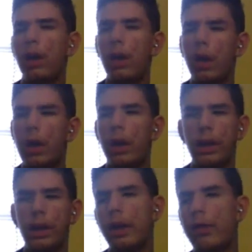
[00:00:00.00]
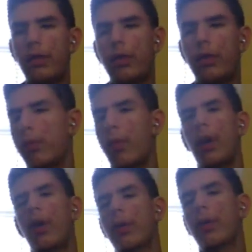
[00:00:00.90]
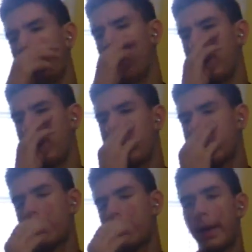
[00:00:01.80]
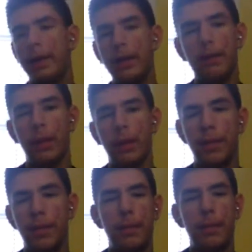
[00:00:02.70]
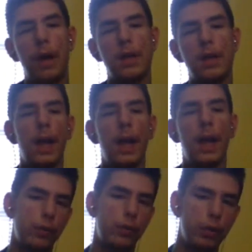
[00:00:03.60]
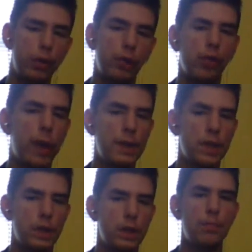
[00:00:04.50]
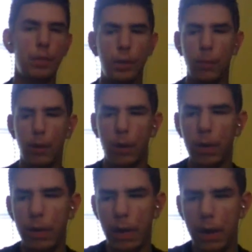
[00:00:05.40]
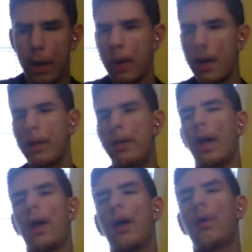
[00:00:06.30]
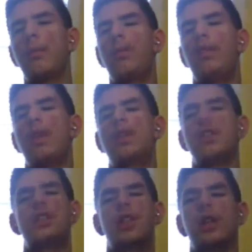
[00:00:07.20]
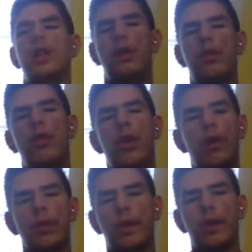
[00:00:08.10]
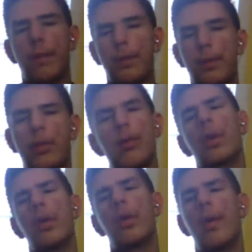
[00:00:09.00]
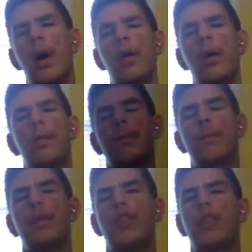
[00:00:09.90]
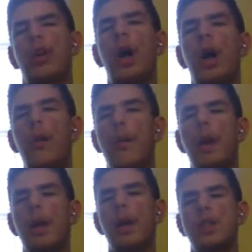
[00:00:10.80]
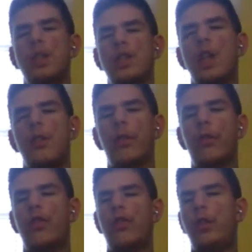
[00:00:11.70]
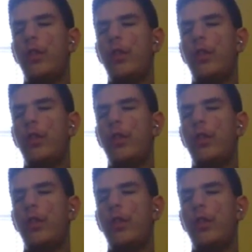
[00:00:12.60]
he didn't do as well as everyone expected, but maybe as a head coach for the New York Giants, he can do pretty well. Now, this isn't going to be too long of a topic, so don't worry about it. The Chicago Bears' successful season.